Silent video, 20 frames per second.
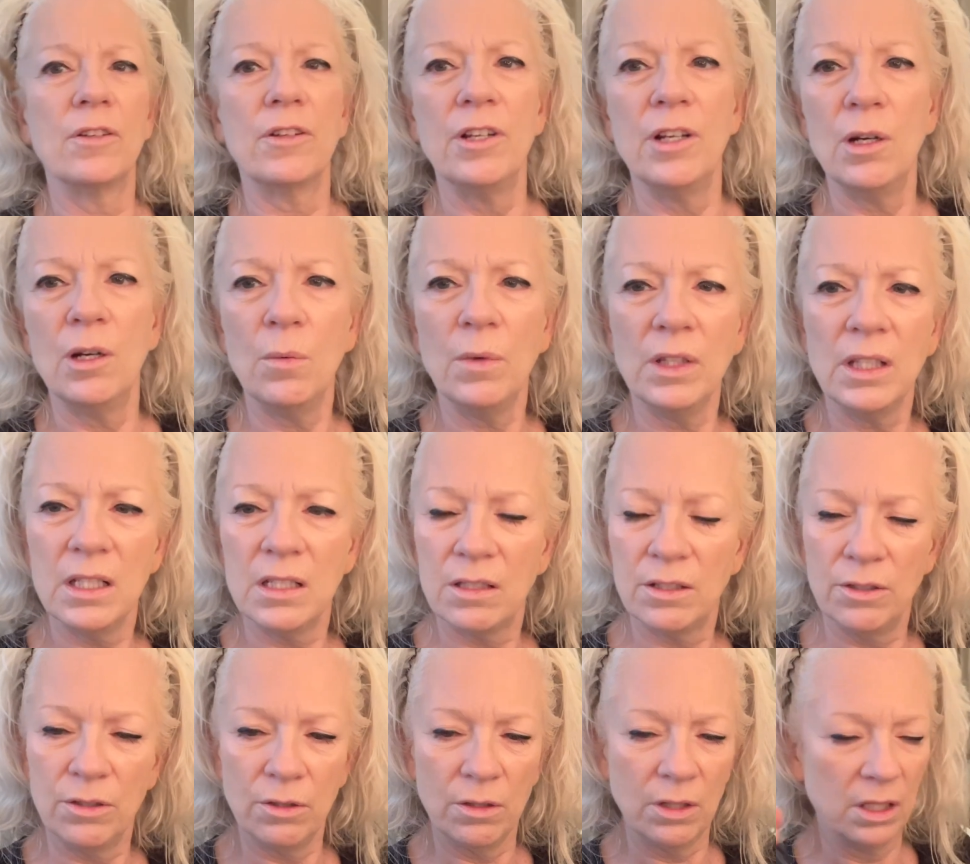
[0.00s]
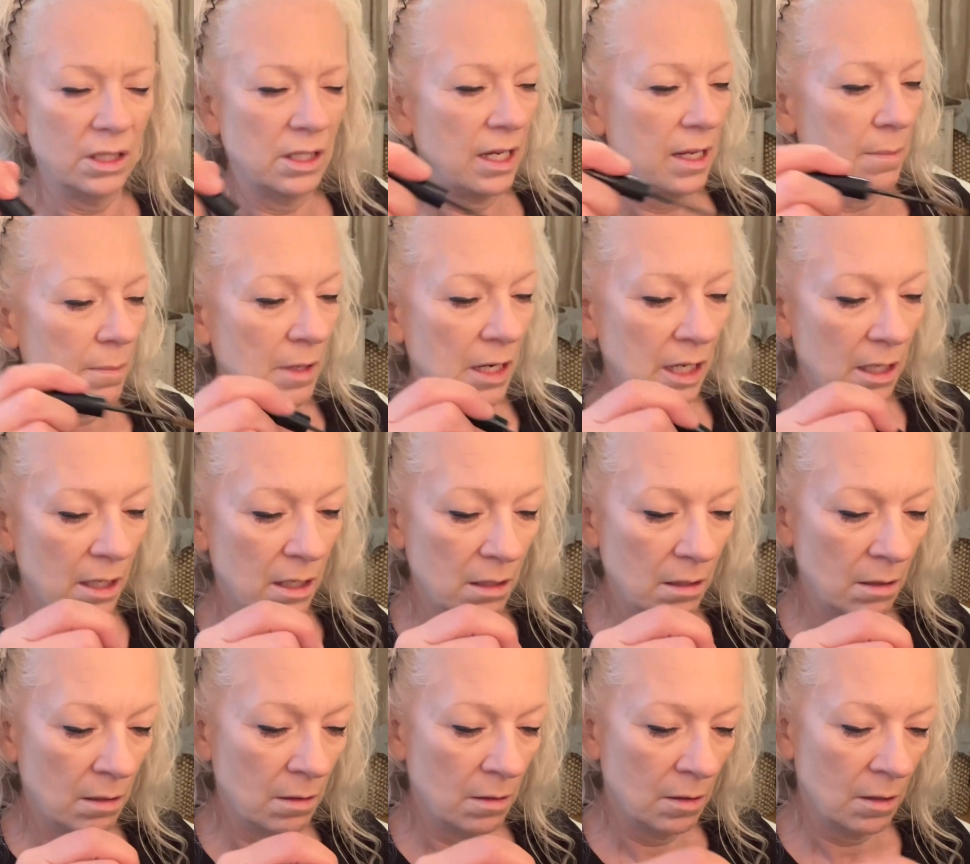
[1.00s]
You don't want these too contaminated.
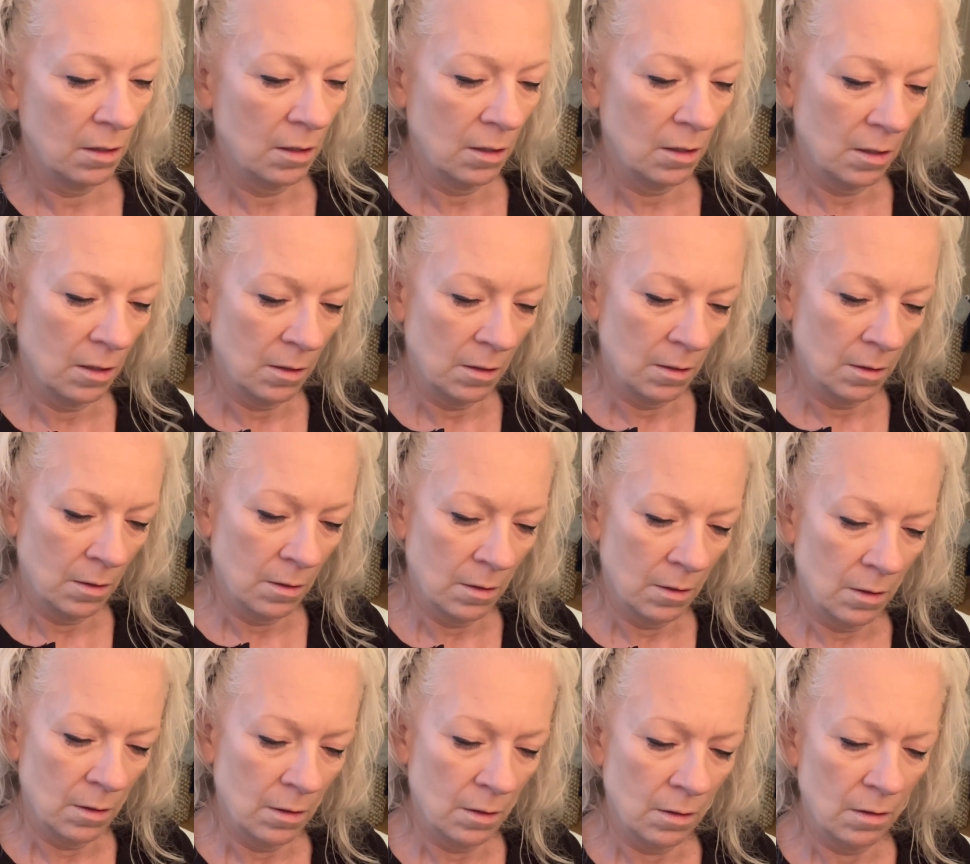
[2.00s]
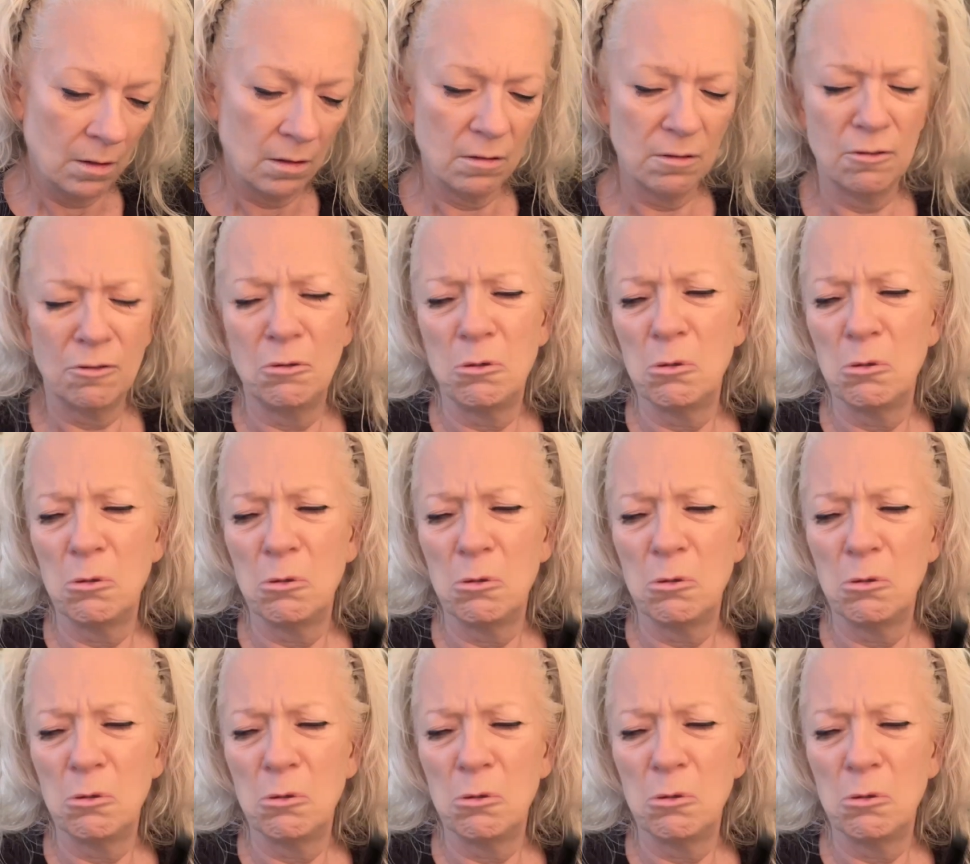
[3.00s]
Oh.